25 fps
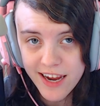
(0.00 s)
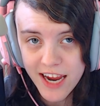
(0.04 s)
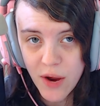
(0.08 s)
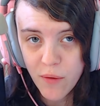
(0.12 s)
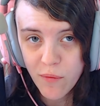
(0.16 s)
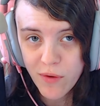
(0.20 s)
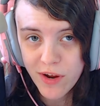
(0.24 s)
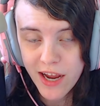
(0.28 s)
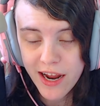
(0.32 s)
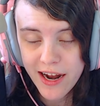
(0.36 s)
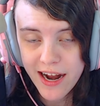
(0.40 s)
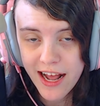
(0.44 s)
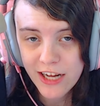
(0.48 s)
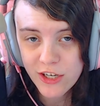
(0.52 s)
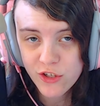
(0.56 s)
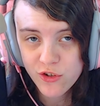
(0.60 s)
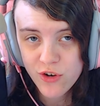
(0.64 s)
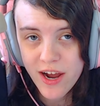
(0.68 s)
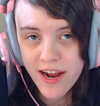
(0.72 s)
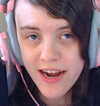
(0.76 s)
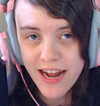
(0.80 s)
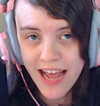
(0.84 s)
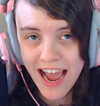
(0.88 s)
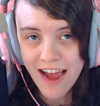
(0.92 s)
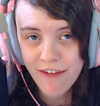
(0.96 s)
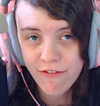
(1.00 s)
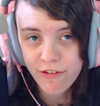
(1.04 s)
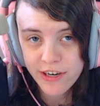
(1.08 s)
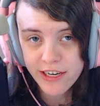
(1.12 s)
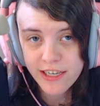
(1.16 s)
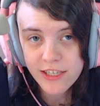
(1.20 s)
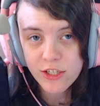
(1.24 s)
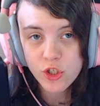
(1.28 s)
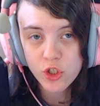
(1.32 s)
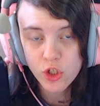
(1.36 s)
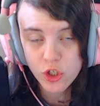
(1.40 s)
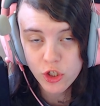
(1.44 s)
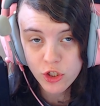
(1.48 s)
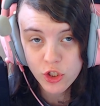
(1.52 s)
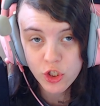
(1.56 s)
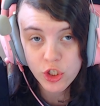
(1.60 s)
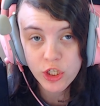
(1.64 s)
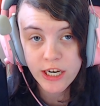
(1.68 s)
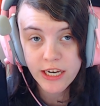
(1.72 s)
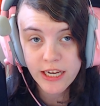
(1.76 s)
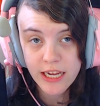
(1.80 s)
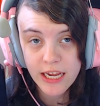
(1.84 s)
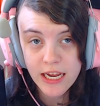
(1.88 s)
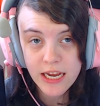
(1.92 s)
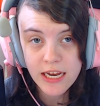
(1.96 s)
and I tried African jerk
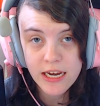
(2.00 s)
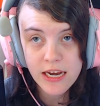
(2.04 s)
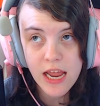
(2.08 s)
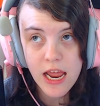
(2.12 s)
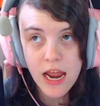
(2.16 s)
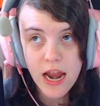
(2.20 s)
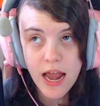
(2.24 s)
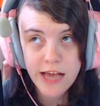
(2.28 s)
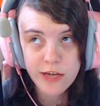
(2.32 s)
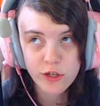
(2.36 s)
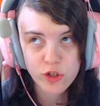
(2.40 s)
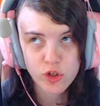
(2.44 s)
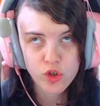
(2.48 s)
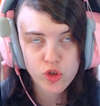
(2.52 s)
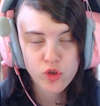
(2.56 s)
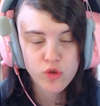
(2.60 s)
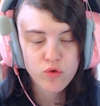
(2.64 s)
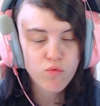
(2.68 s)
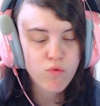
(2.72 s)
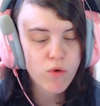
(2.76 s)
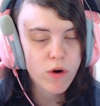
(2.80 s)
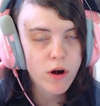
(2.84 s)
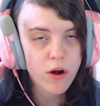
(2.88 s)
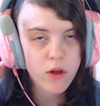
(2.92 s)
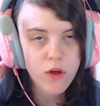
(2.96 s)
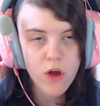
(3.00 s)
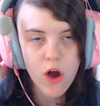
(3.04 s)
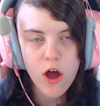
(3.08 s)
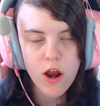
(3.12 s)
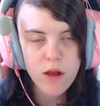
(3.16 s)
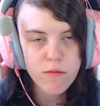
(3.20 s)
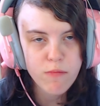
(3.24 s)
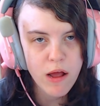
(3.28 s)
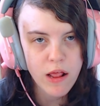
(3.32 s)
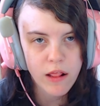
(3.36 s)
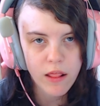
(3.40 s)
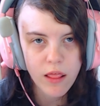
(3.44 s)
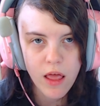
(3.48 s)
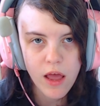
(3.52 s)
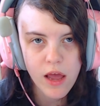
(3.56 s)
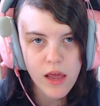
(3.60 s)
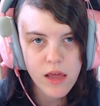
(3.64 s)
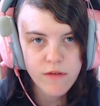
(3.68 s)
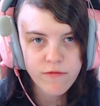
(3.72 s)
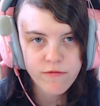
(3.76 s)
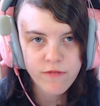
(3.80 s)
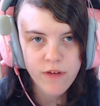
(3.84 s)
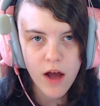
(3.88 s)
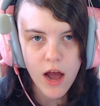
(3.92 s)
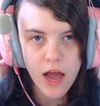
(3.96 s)
chicken, and I swear to God on my life,